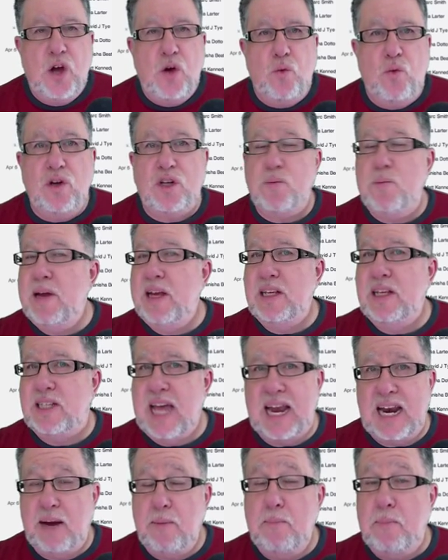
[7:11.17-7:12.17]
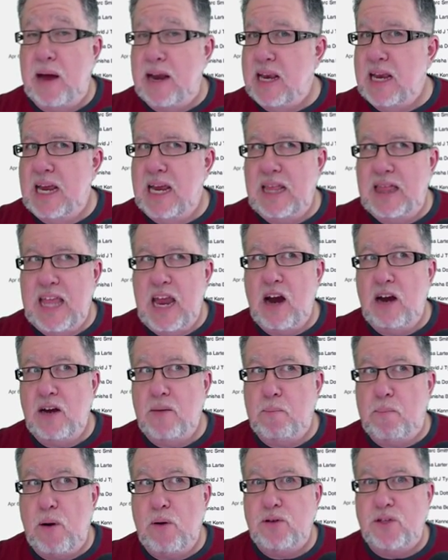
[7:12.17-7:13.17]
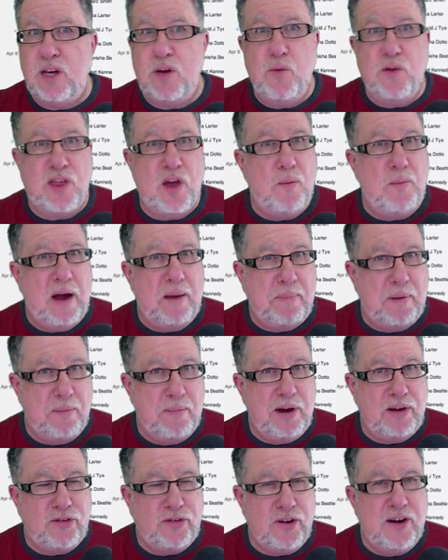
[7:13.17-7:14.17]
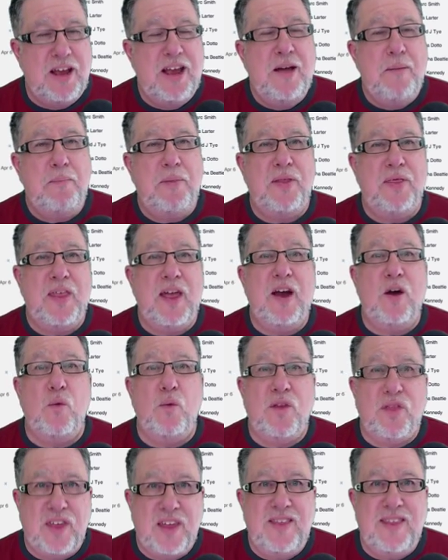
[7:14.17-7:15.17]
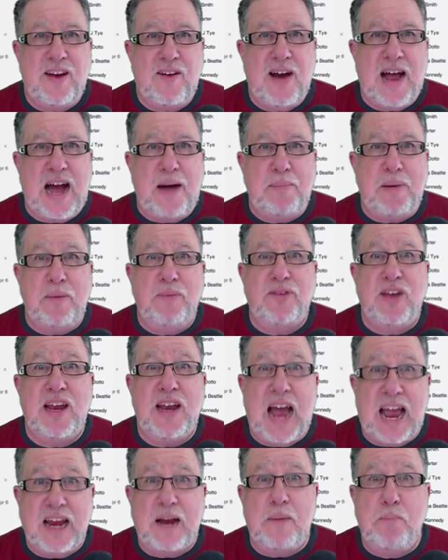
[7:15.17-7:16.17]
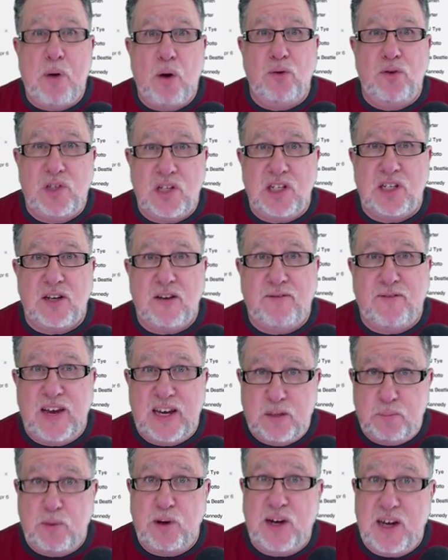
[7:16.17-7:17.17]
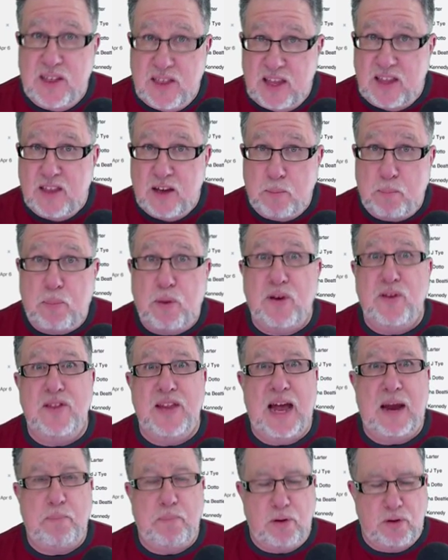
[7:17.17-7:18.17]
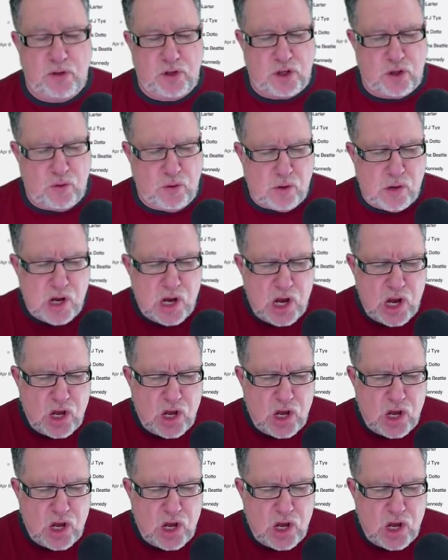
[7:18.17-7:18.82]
Which means that, but they aren't posting without my permission, but they're within their app. I'm saying I can post this to Facebook, and then they're putting that post through.